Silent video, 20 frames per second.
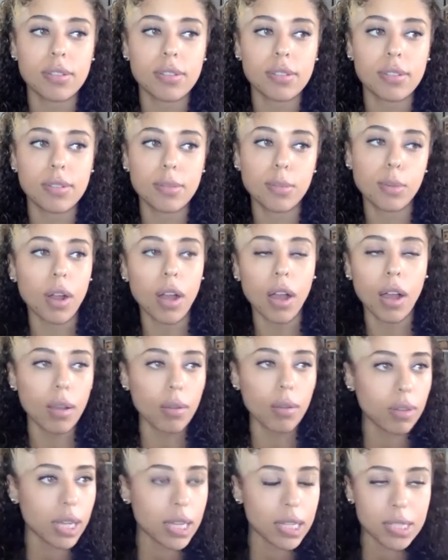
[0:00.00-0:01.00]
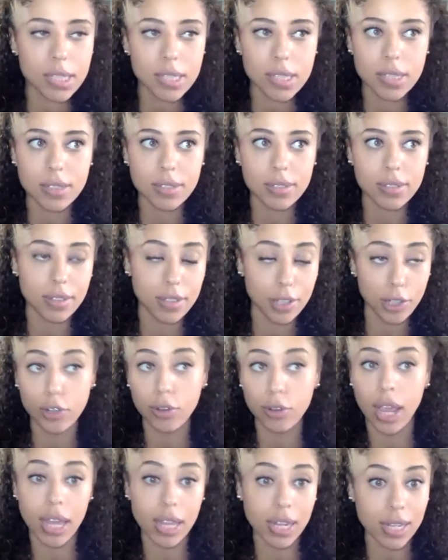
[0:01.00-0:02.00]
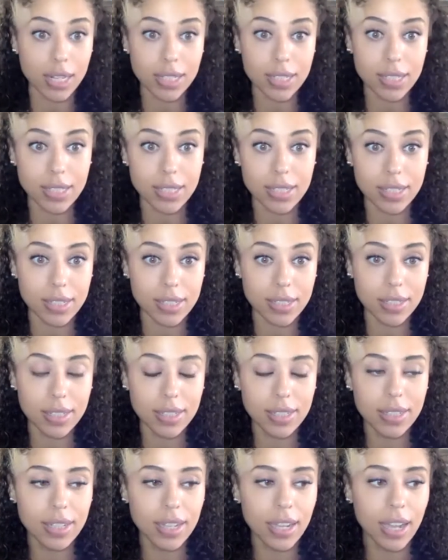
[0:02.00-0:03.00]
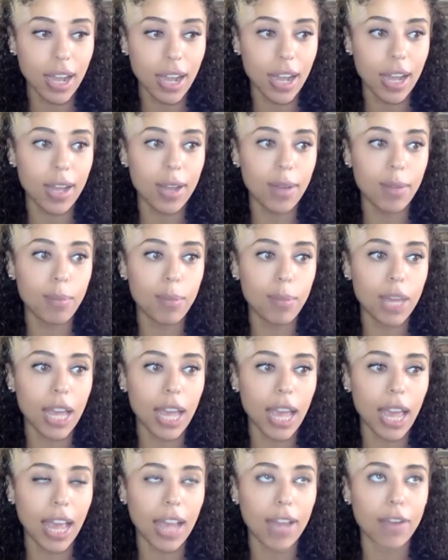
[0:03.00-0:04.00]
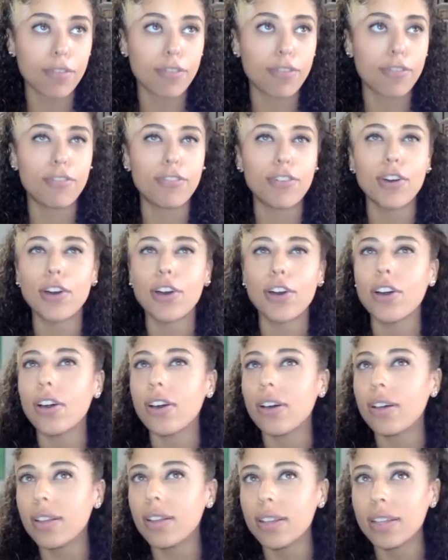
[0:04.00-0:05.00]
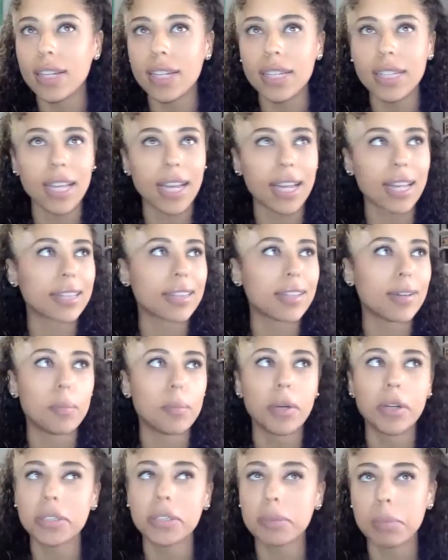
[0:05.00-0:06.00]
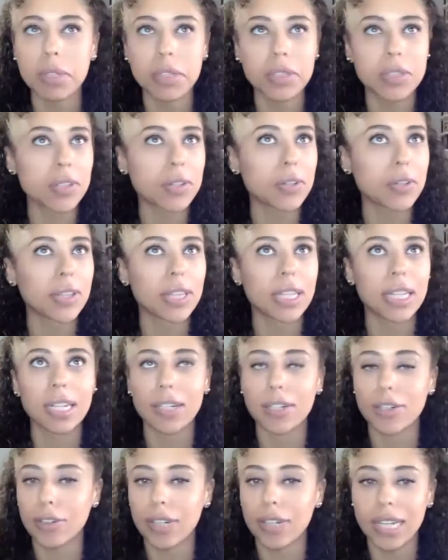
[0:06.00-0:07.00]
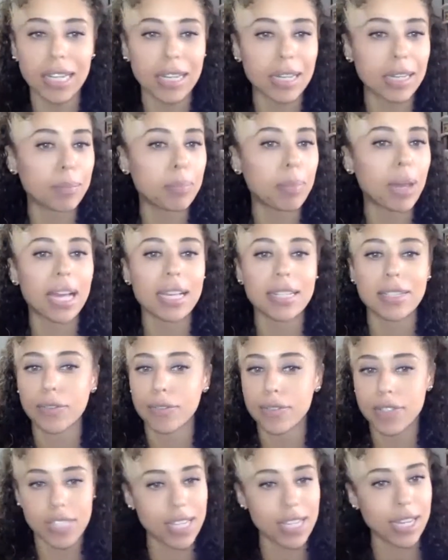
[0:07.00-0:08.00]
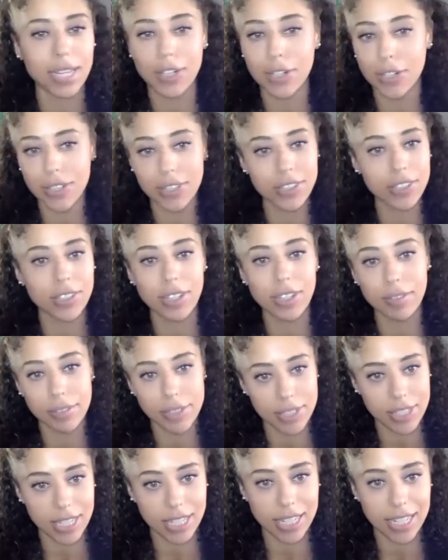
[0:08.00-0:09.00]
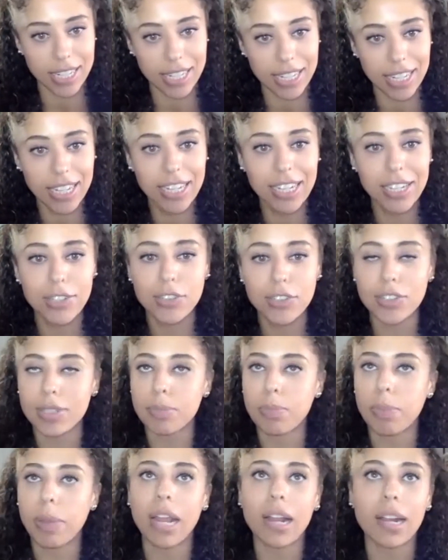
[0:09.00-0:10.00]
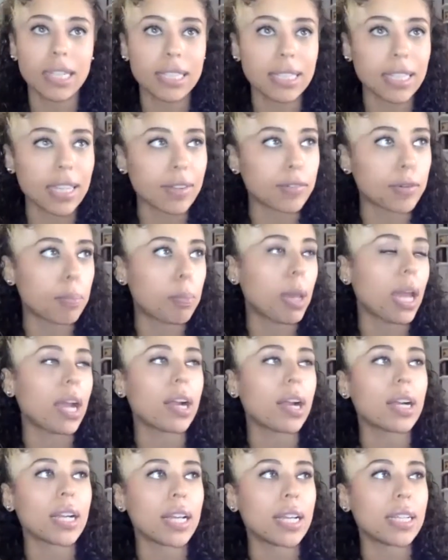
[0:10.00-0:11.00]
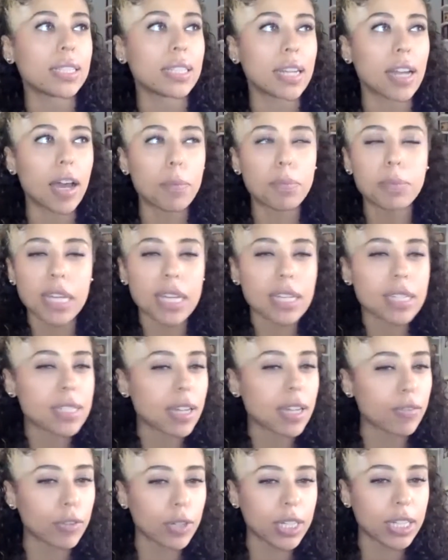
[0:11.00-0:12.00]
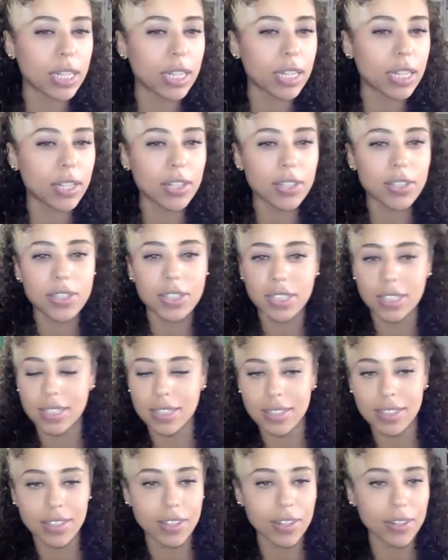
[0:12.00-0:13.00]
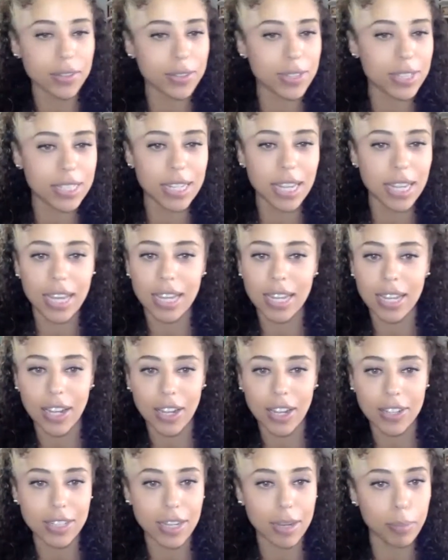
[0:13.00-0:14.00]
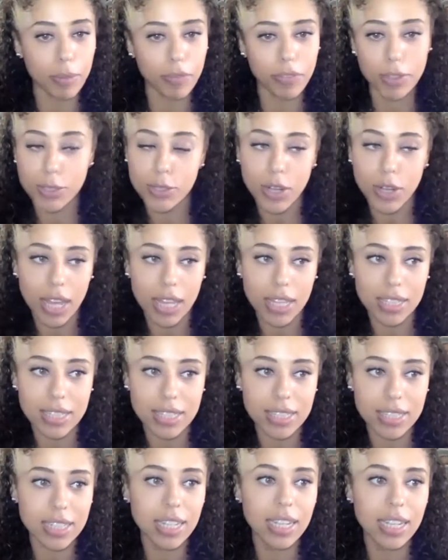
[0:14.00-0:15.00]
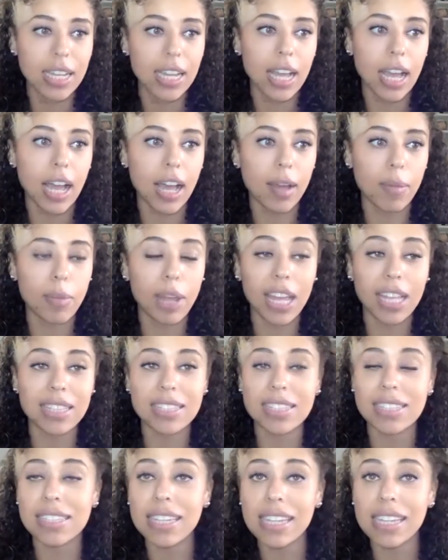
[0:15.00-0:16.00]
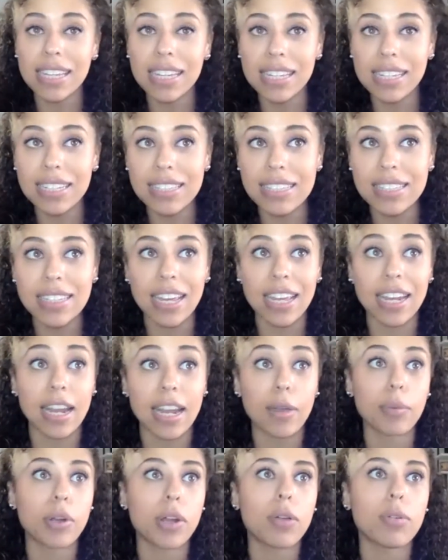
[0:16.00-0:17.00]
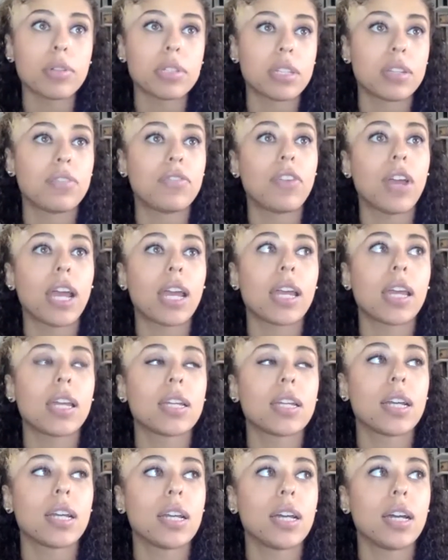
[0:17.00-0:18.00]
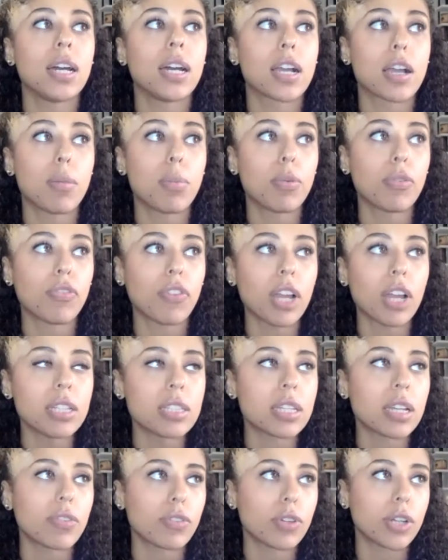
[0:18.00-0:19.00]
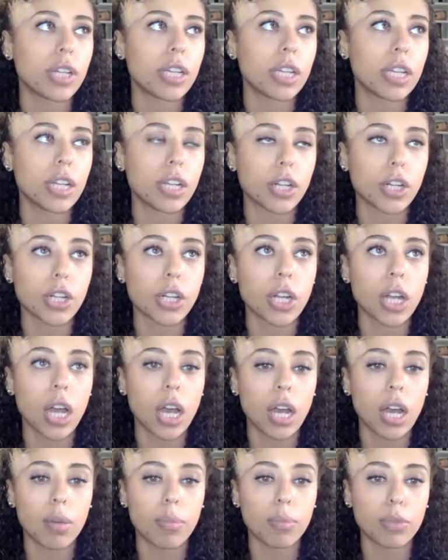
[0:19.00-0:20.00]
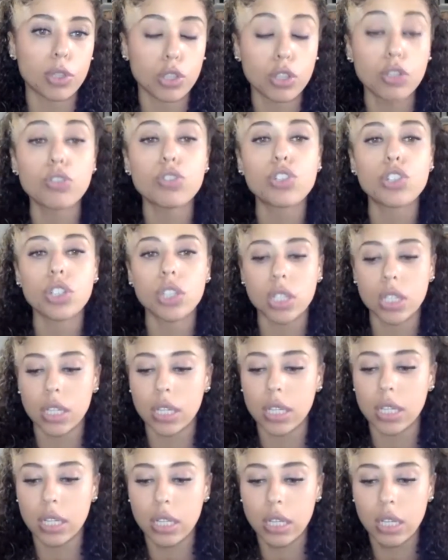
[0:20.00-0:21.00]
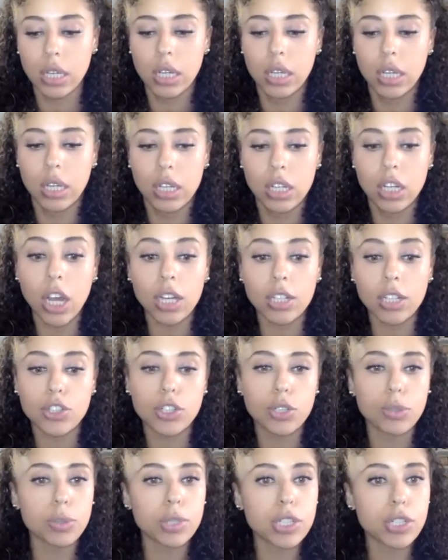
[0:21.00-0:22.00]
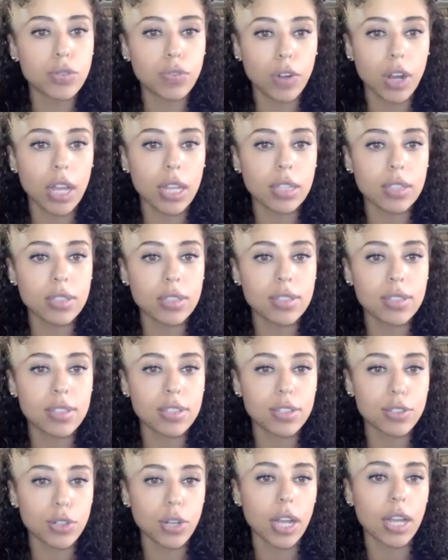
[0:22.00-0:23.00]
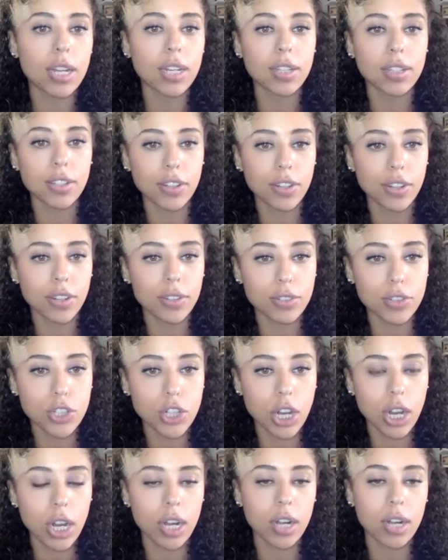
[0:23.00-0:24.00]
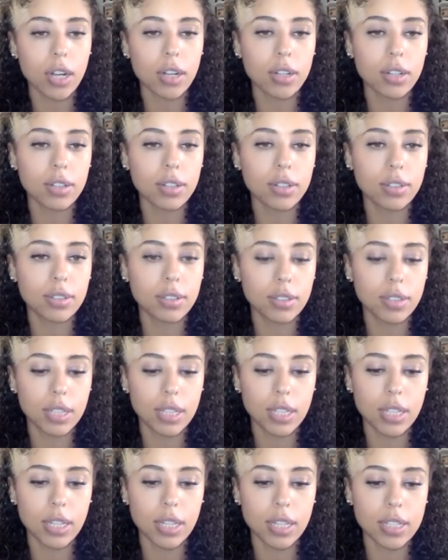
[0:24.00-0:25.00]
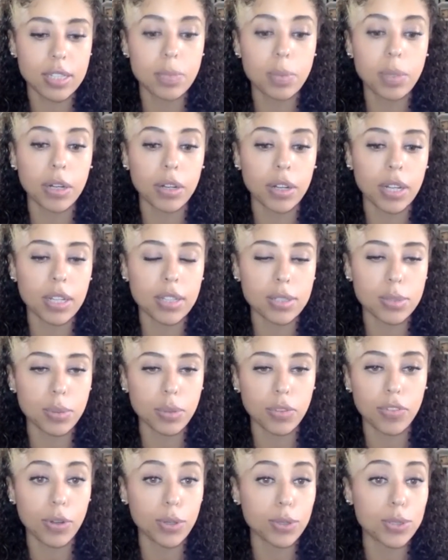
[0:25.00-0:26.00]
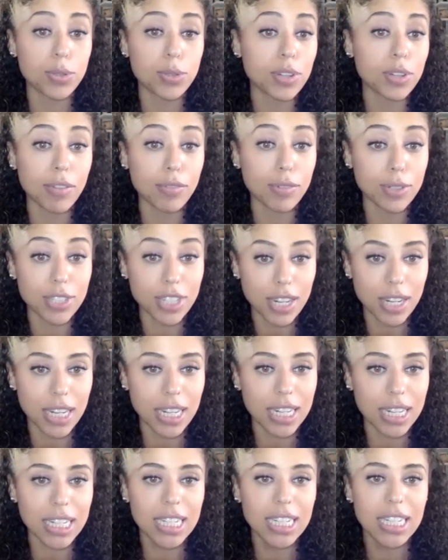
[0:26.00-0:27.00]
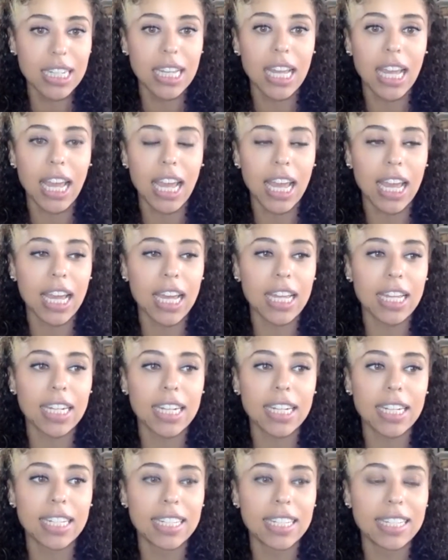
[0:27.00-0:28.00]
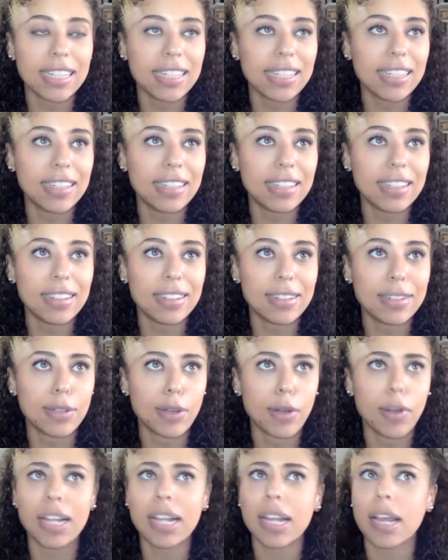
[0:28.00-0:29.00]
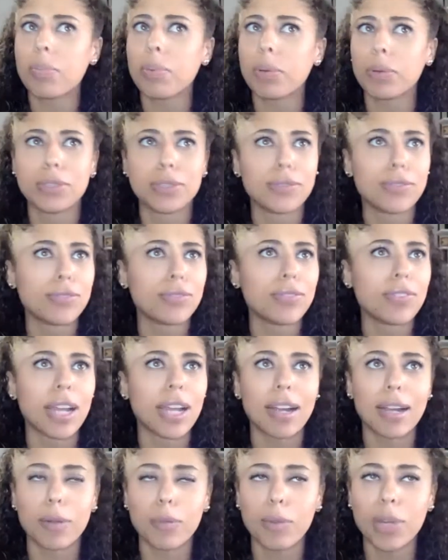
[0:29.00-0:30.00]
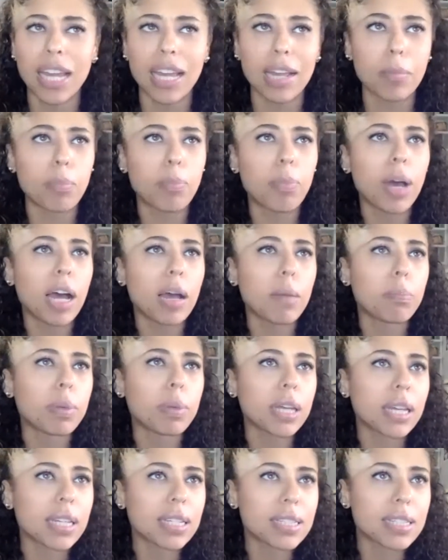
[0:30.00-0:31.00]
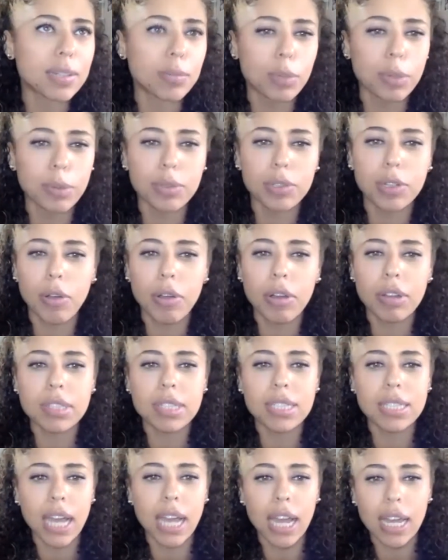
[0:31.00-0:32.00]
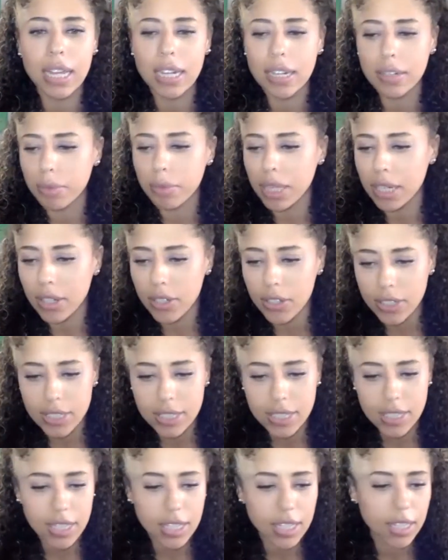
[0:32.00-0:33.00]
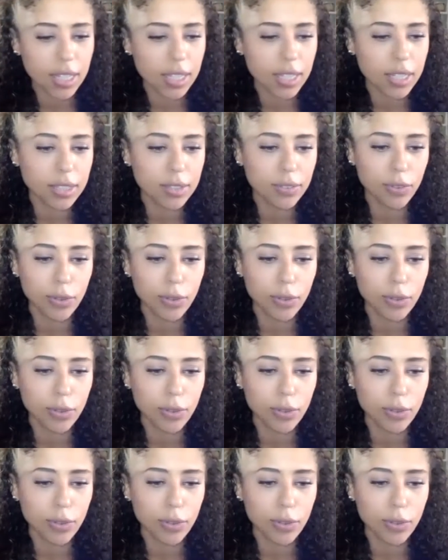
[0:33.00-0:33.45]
were always the greatest, and full, like the most musical theatery Passover Seder you'll ever see. Just parodies after parodies and updates every year to, stay on top of the trends, and scenes. And I would always invite a couple friends every year, usually non-Jewish friends, to try to, share the experience with folks who'd never done it. And growing up, it was we had puppets, and we would go outside, and we had all these things